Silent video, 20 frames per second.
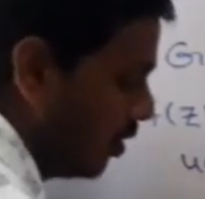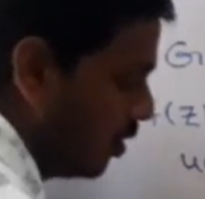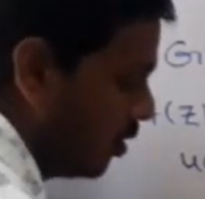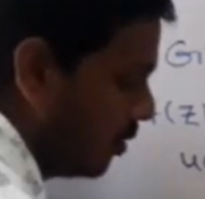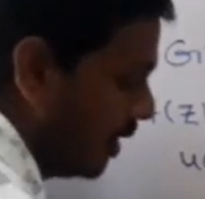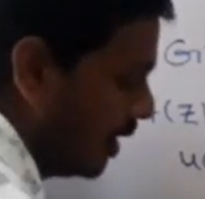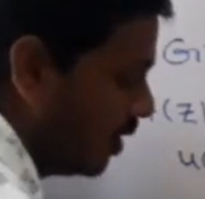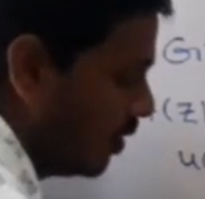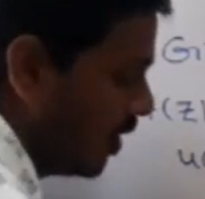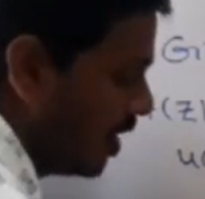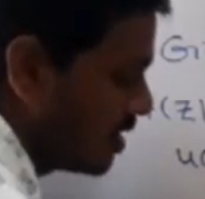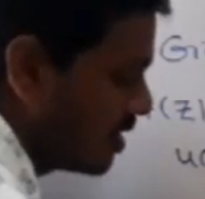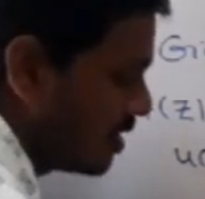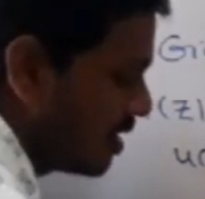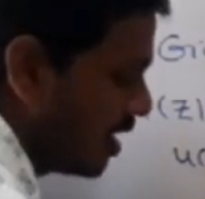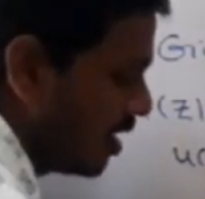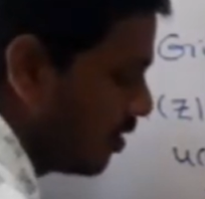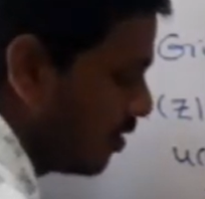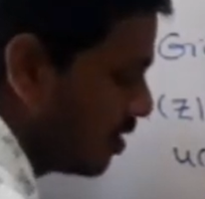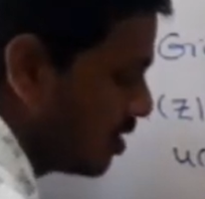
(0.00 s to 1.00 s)
by dou x is
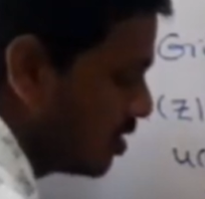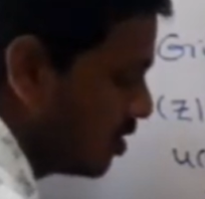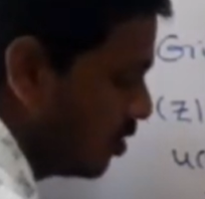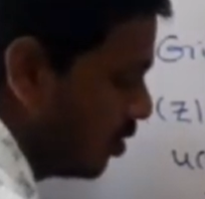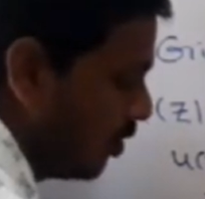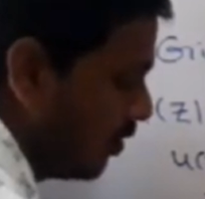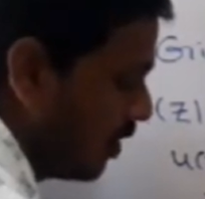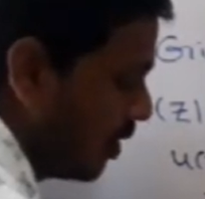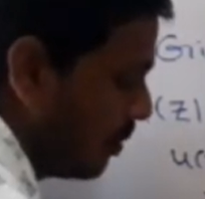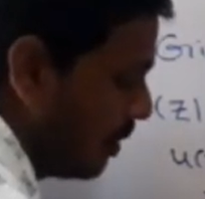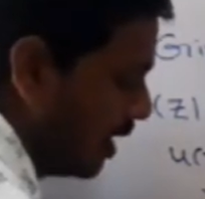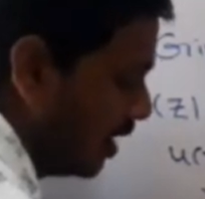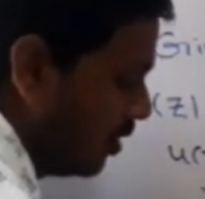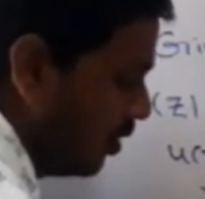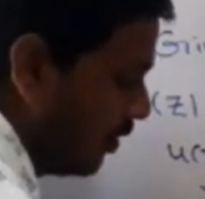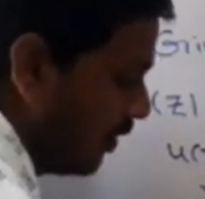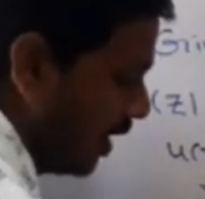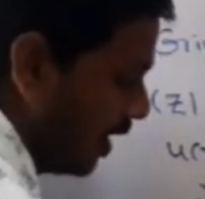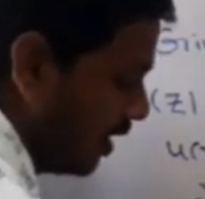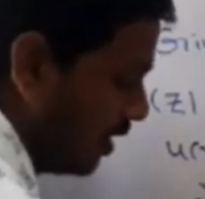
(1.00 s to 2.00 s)
equals to dou v by
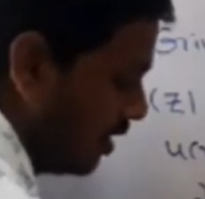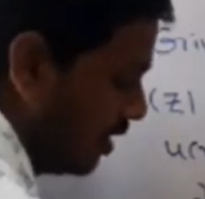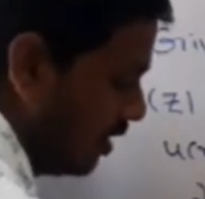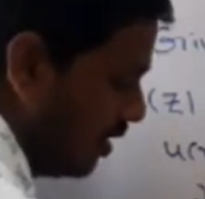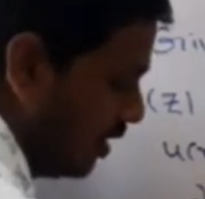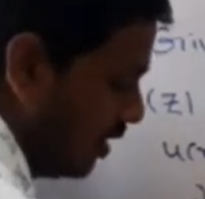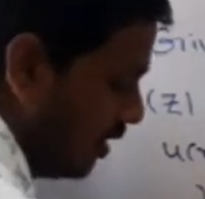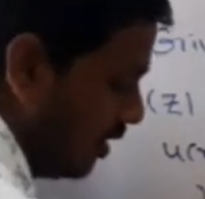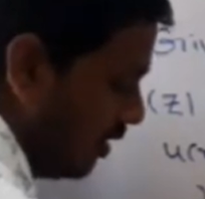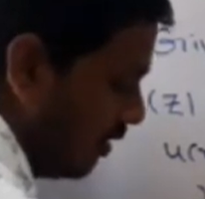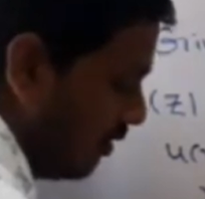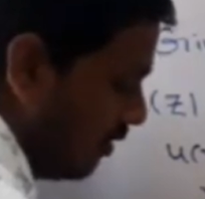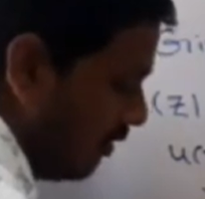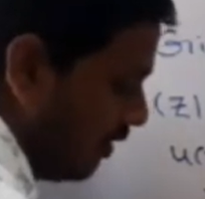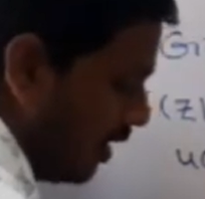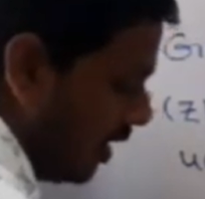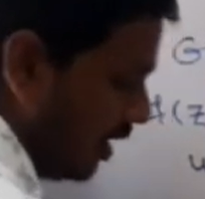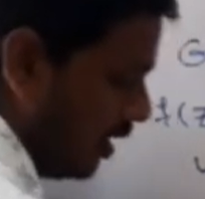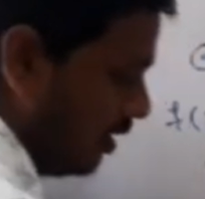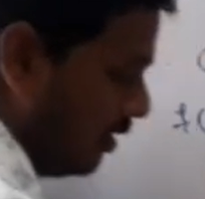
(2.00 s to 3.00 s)
dou y.
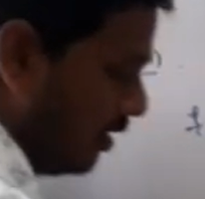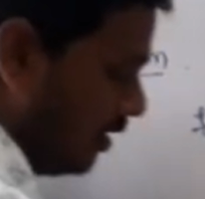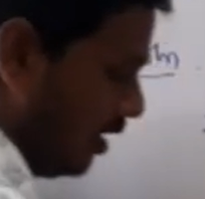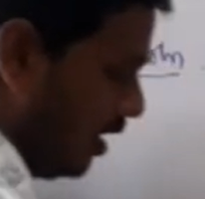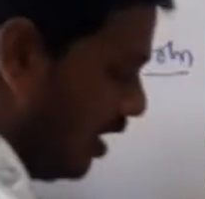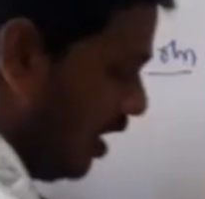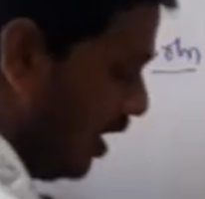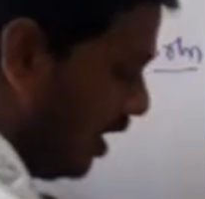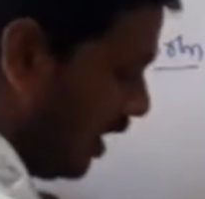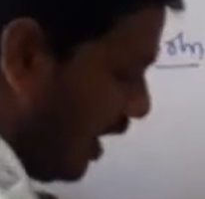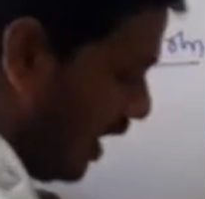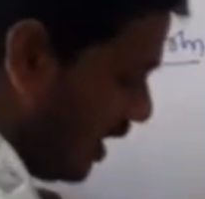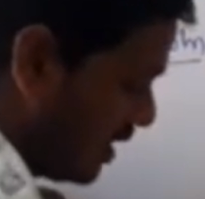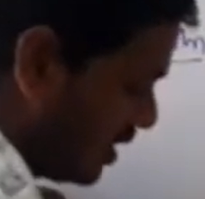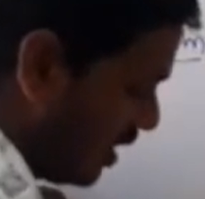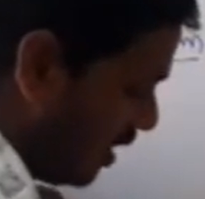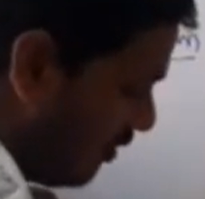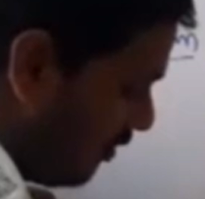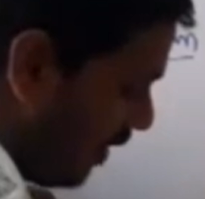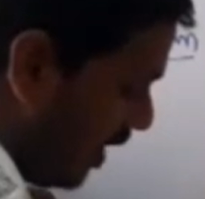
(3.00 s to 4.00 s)
Very good. Next, if